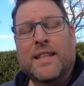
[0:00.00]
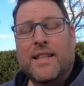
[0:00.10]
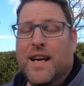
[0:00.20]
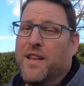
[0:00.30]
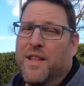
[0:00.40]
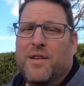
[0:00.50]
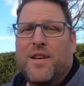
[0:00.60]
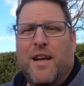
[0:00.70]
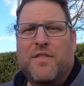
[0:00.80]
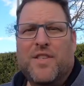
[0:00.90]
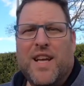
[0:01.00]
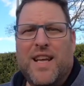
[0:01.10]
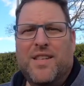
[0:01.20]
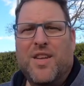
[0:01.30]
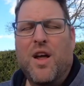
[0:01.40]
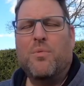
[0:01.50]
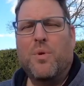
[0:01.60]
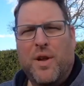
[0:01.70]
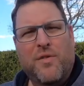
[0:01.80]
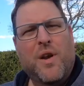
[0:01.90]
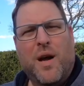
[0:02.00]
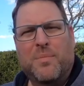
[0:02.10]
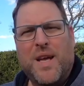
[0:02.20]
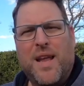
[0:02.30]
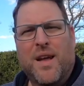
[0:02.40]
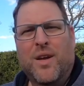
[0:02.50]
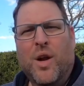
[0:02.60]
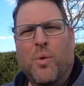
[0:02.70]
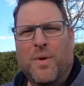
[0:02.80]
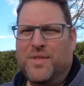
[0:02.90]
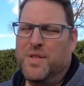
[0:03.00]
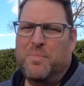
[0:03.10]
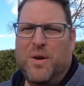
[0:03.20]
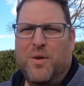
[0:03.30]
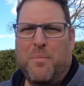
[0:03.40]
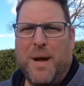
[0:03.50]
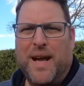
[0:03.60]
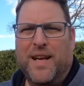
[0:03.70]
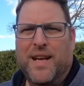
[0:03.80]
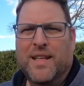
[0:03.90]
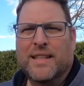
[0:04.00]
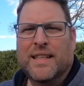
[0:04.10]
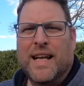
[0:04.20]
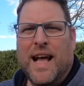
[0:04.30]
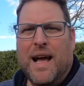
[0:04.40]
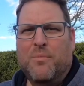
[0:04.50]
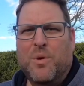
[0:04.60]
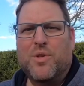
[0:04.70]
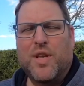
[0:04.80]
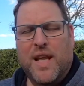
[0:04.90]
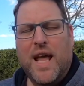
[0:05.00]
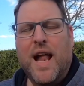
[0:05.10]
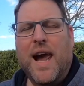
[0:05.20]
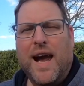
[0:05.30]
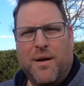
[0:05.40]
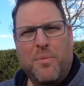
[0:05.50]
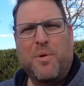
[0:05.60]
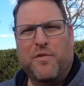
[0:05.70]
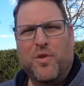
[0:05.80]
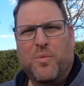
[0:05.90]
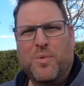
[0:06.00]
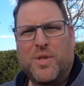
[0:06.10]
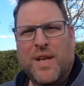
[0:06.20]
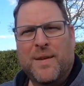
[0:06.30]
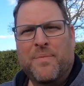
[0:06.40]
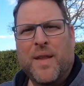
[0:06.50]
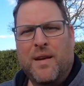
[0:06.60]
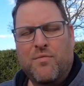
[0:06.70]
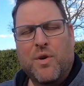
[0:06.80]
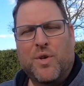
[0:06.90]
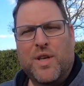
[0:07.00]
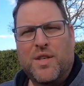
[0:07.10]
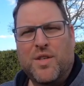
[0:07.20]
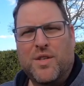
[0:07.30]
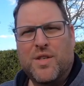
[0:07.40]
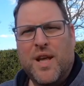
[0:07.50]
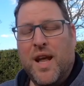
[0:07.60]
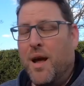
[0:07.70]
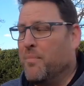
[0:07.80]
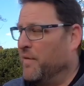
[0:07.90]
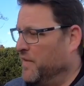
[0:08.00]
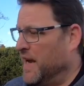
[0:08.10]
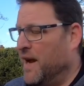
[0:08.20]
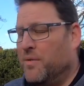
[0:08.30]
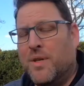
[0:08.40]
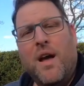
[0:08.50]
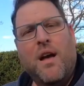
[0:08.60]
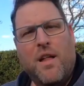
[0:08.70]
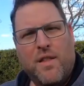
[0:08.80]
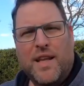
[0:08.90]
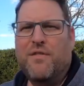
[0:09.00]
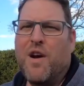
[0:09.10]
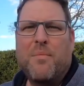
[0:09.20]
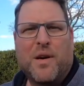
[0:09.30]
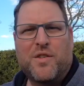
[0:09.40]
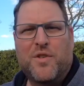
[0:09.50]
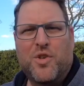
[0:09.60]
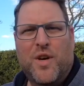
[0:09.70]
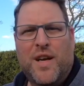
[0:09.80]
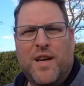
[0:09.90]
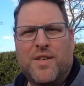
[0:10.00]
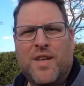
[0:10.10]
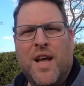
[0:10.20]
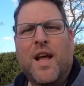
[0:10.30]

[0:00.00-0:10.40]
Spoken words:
The only thing left to say is we'll give you an update once it's been on the bank, and we'll see how it performs in real conditions. But for now, thank you very much for joining us.